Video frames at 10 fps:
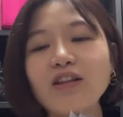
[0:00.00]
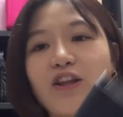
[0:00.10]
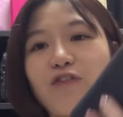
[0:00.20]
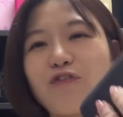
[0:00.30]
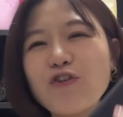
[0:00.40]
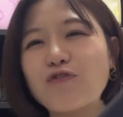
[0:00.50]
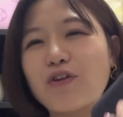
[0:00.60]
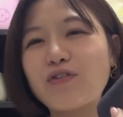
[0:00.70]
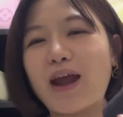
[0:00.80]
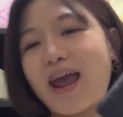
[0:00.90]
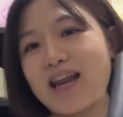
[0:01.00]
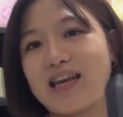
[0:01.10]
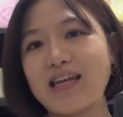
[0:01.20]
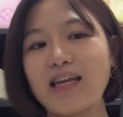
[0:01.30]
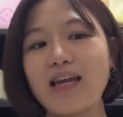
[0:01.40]
they feel very
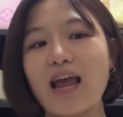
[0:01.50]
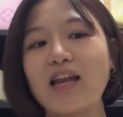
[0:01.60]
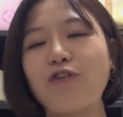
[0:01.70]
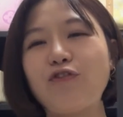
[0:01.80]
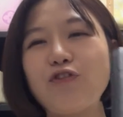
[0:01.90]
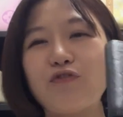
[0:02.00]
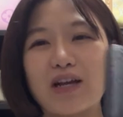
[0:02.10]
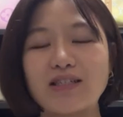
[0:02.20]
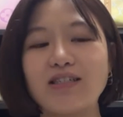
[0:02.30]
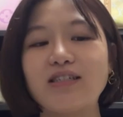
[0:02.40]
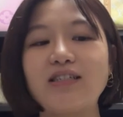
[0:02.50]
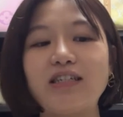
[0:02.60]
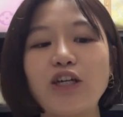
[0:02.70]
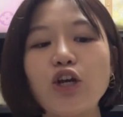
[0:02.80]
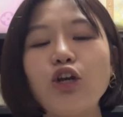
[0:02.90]
handy and they feel very
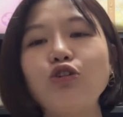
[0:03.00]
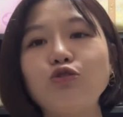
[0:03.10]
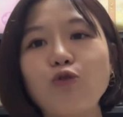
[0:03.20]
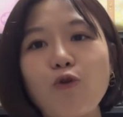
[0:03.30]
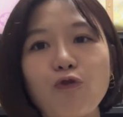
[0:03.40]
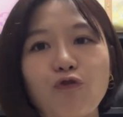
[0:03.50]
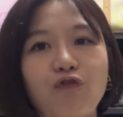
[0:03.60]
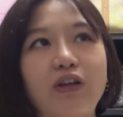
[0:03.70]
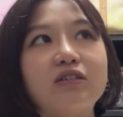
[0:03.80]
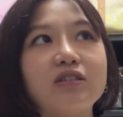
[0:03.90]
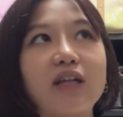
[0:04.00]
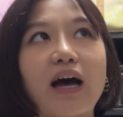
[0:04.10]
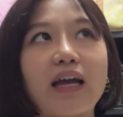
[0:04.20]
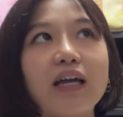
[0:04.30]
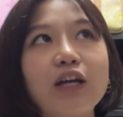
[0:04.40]
sturdy. You don't feel like